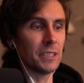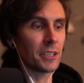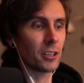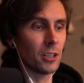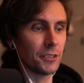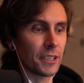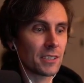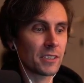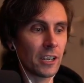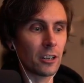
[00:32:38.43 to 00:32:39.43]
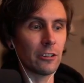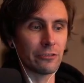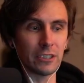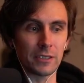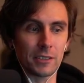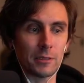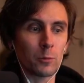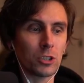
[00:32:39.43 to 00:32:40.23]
called Seraphism,